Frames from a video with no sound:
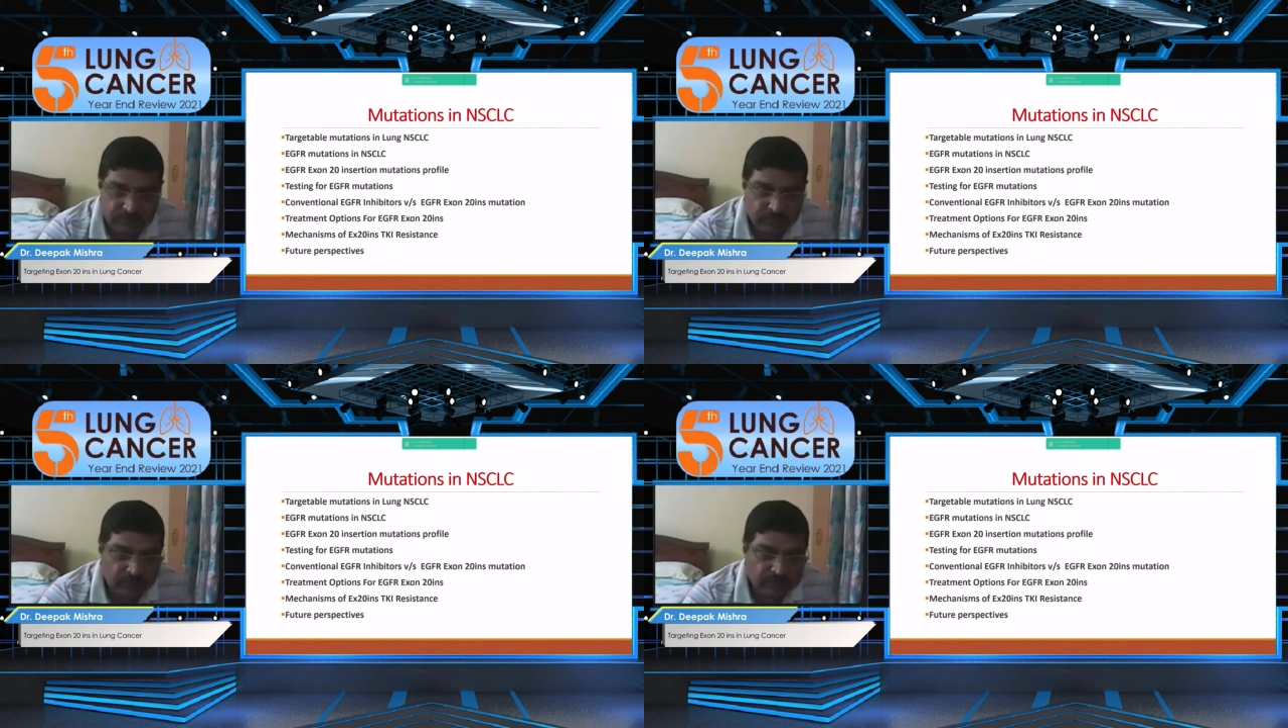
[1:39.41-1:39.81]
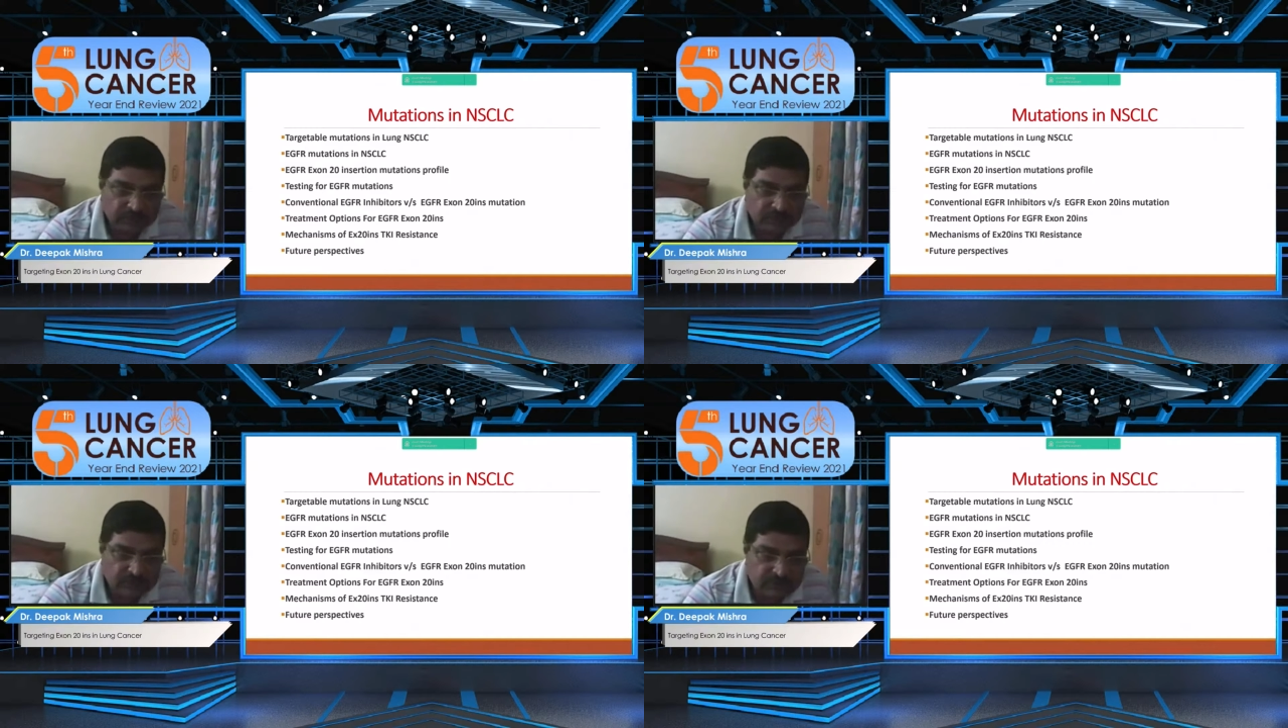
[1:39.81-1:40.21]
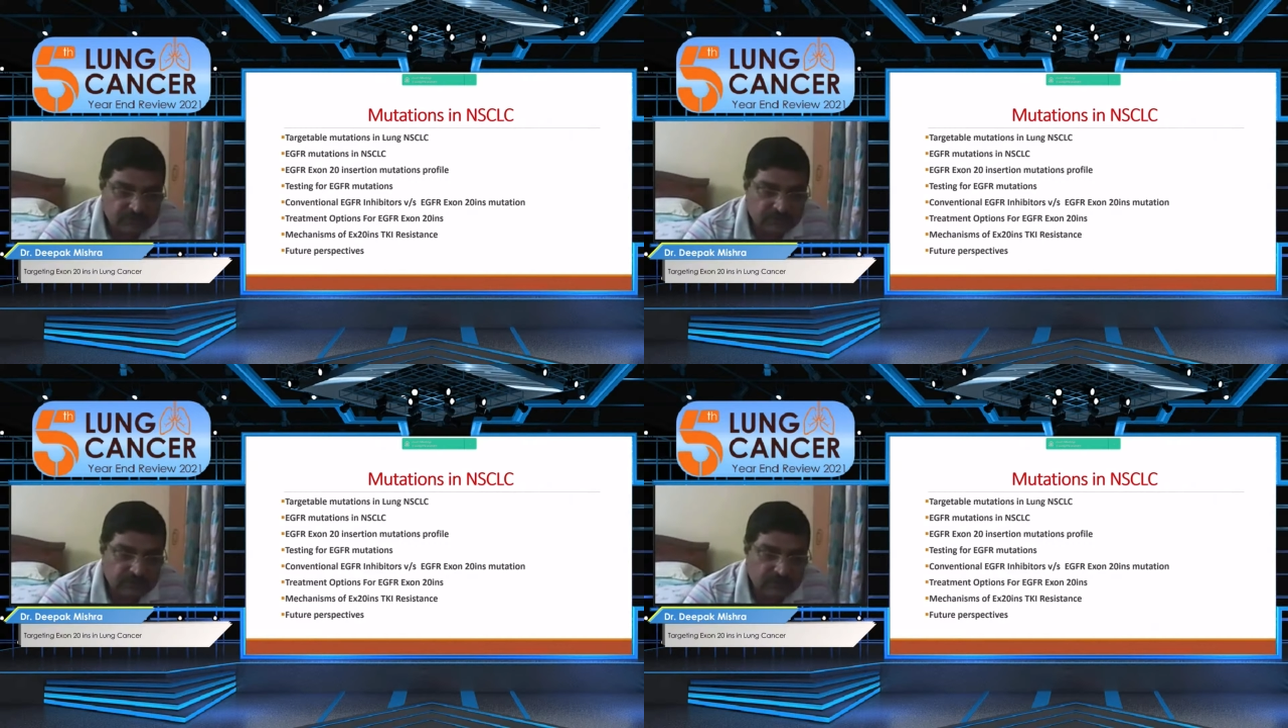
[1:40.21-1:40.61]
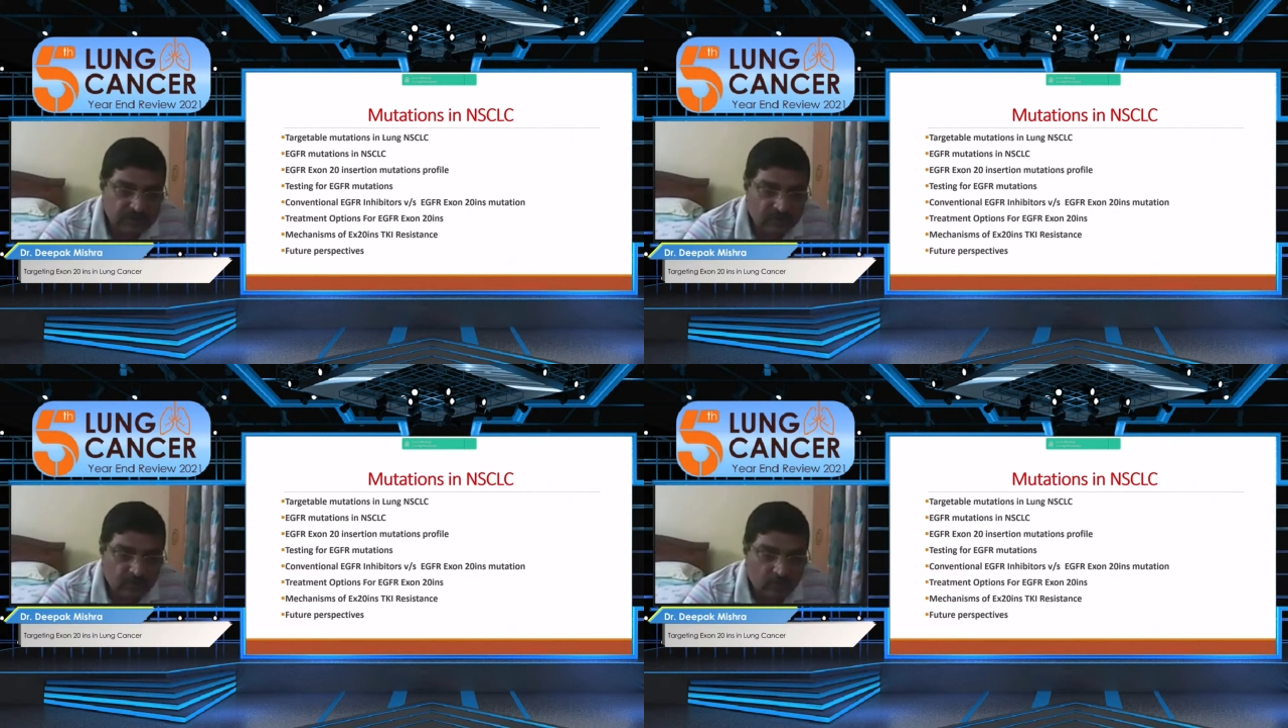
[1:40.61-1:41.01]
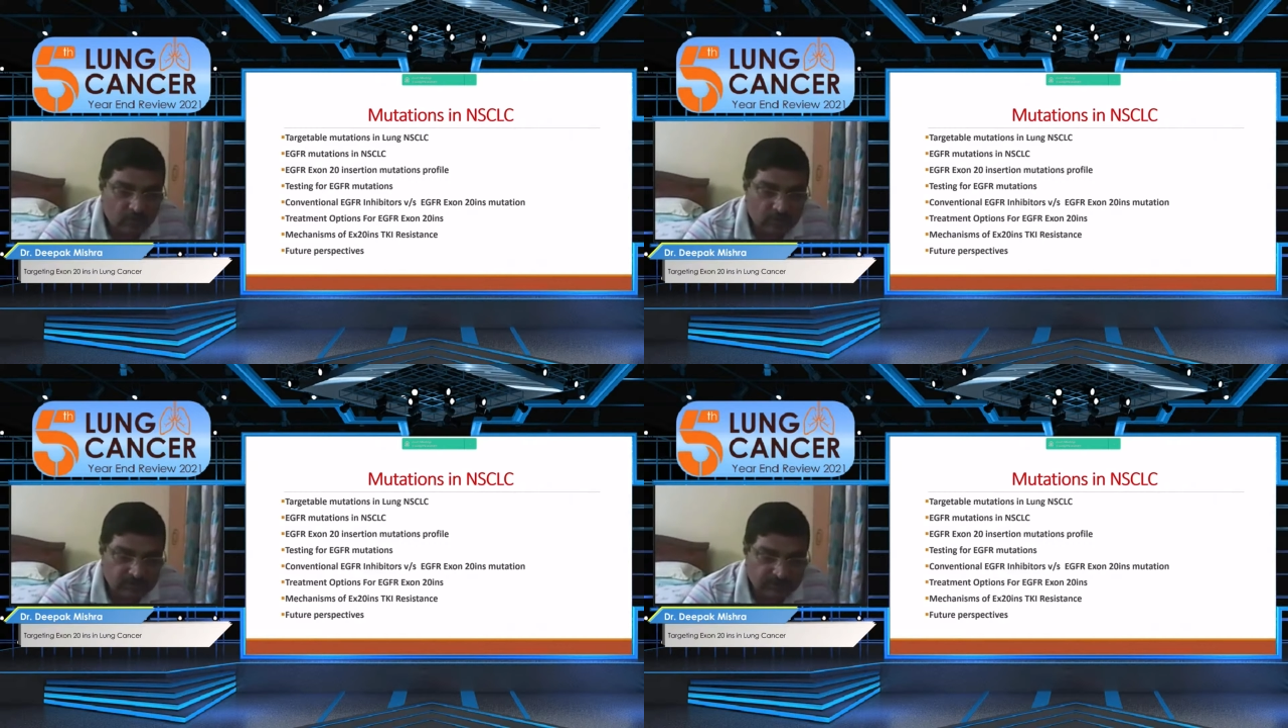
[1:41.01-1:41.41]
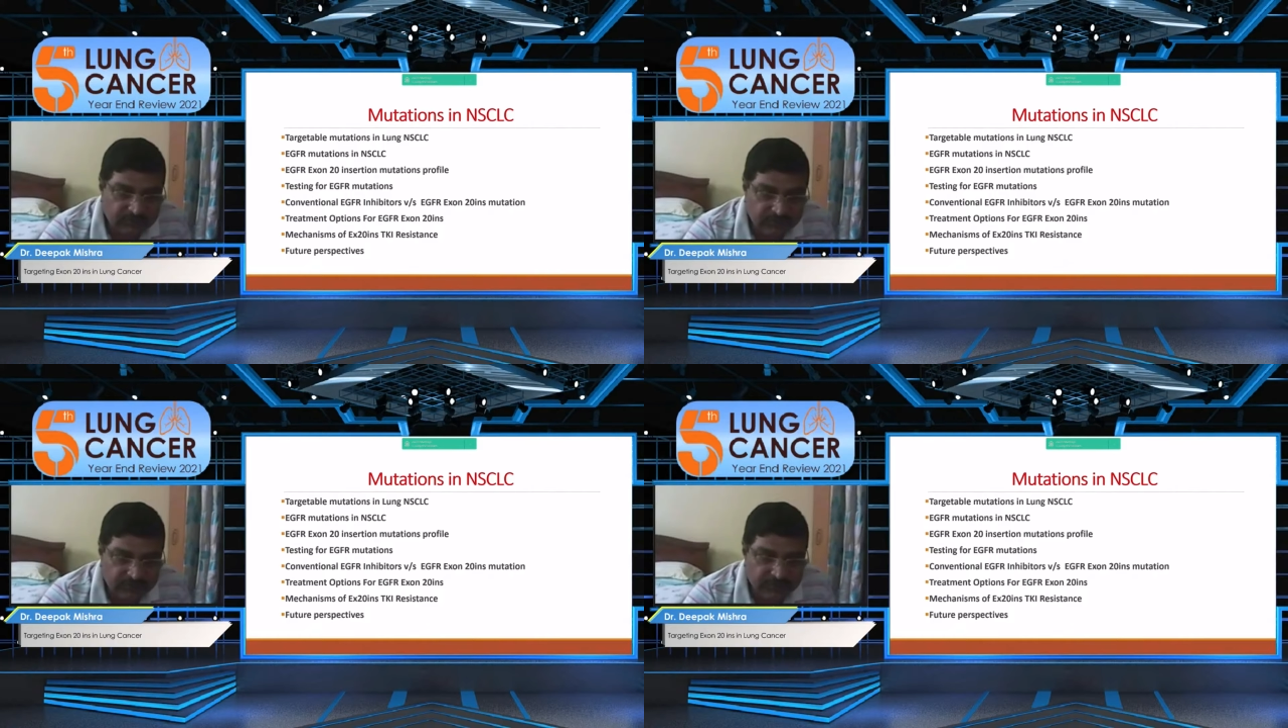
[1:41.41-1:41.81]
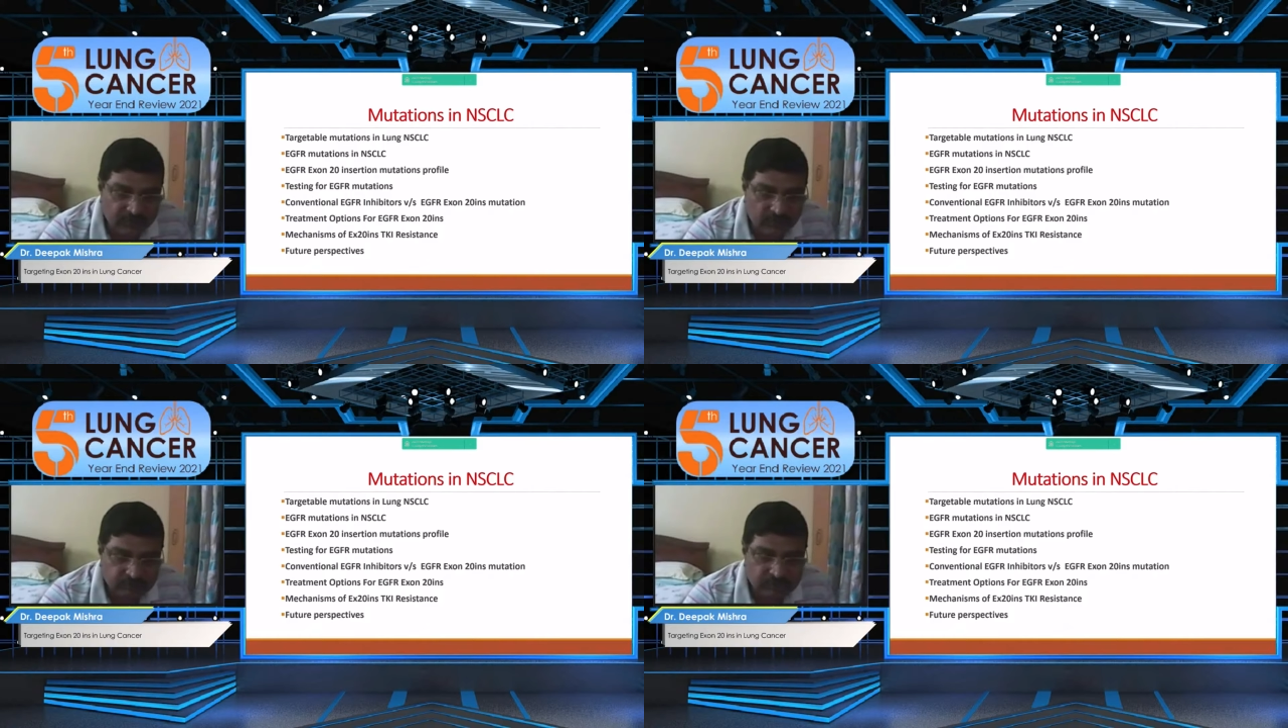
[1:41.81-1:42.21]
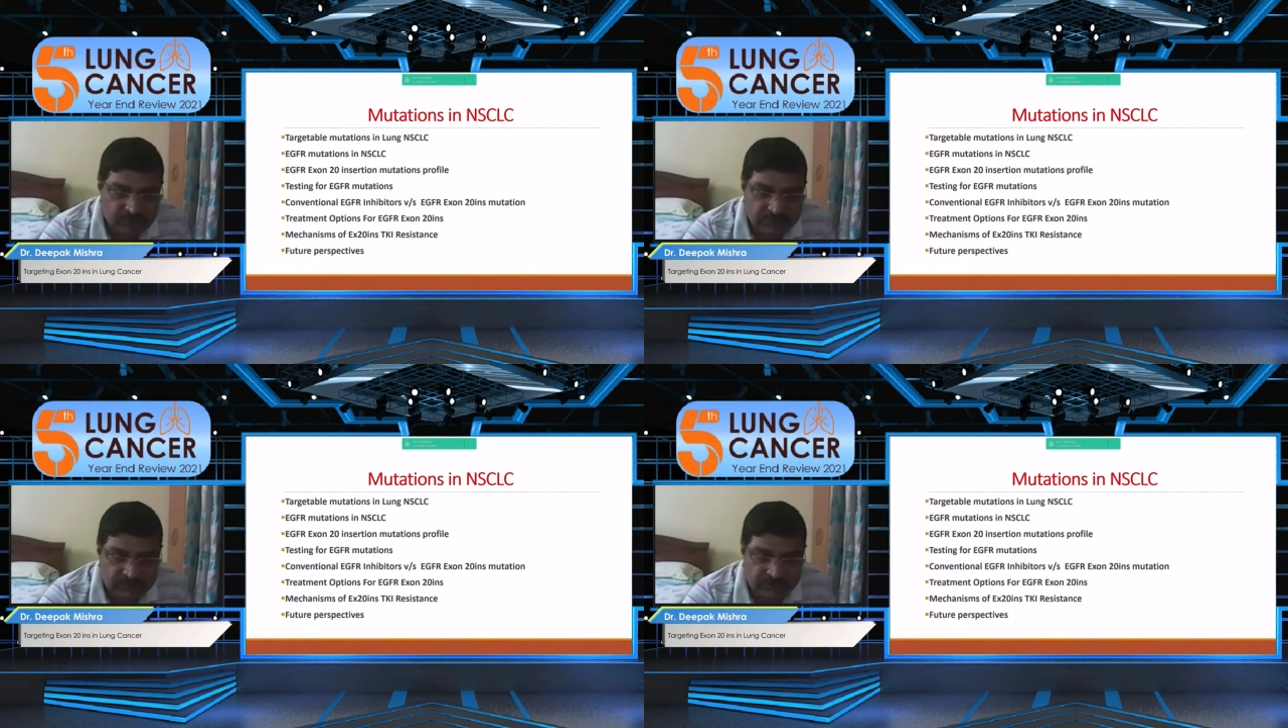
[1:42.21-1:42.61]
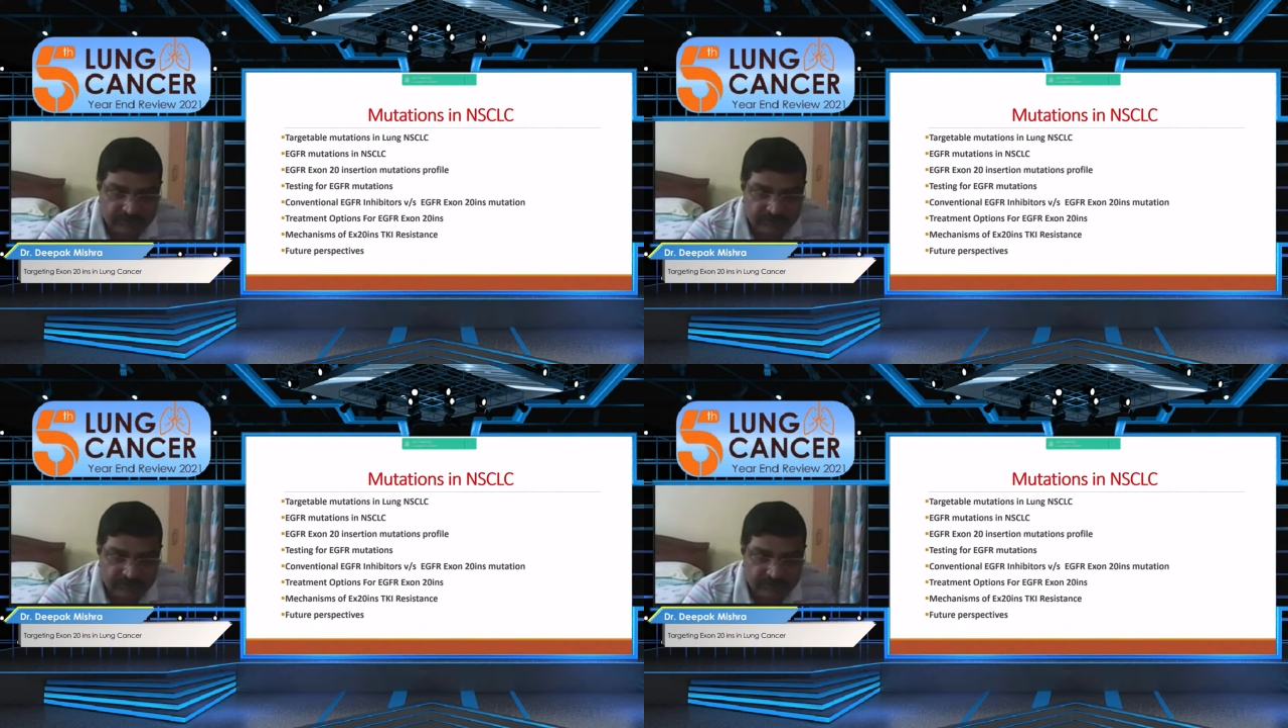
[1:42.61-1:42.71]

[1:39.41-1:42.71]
mutations, the treatment options that are